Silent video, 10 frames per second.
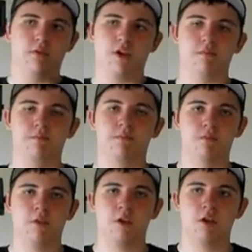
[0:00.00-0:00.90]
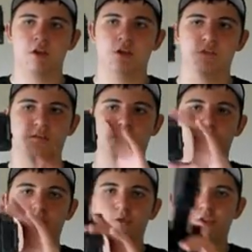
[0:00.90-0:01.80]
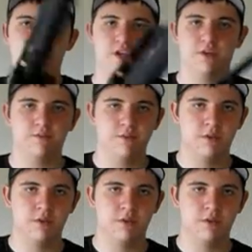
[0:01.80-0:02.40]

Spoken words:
Okay. Just simply push down,